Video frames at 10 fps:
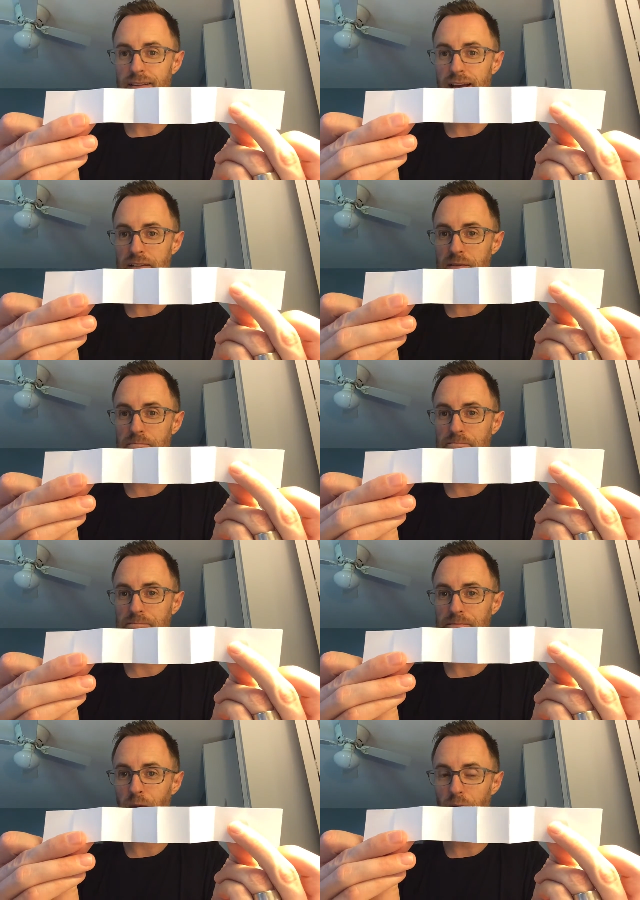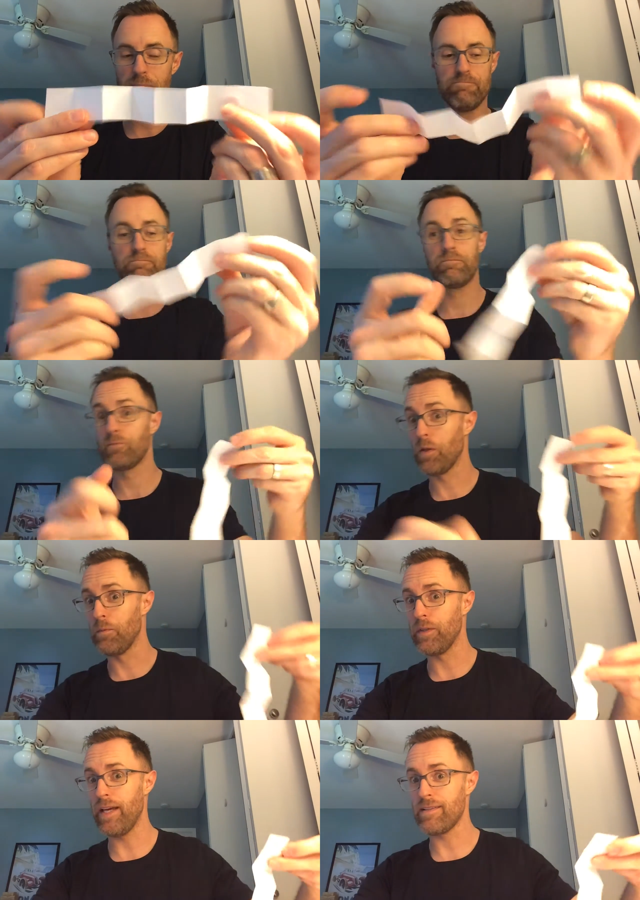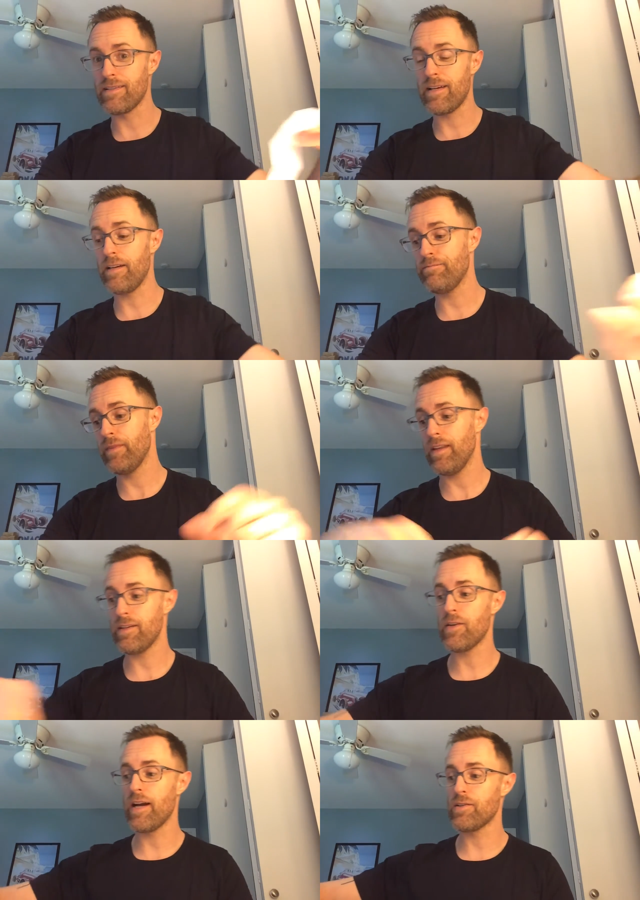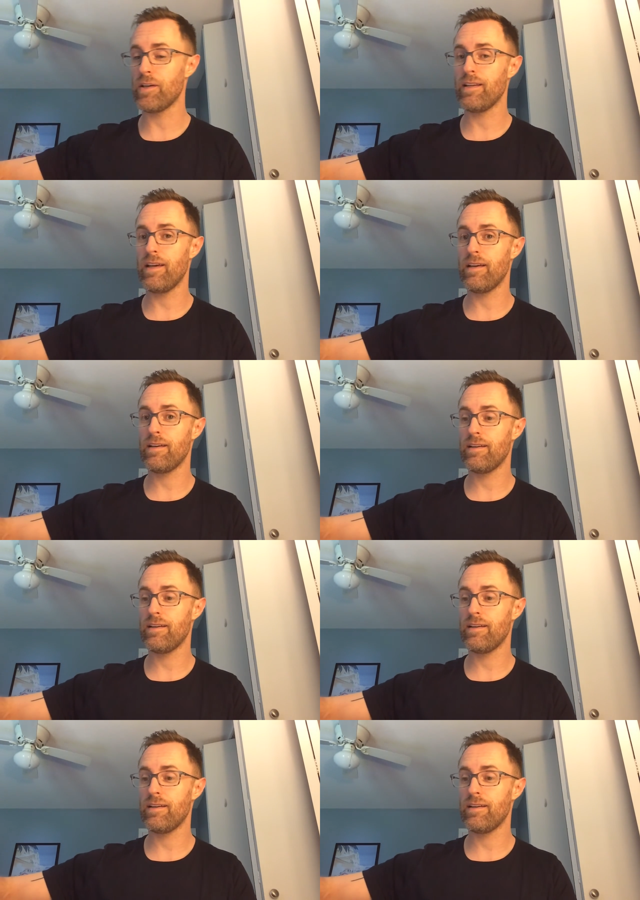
eights. All right, put that to the side. I think you guys are getting